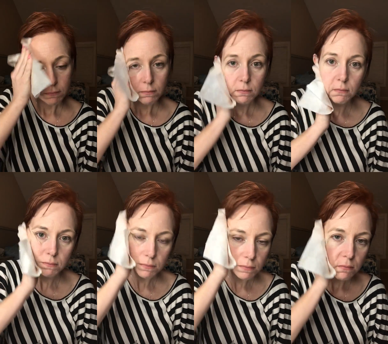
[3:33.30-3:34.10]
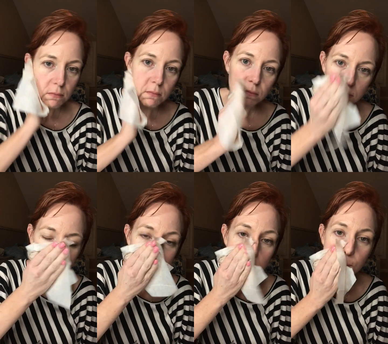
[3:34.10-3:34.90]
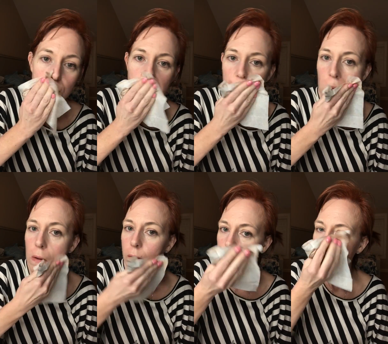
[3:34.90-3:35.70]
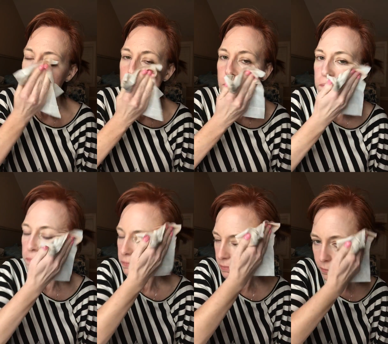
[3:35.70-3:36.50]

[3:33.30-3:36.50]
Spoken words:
Nothing is said.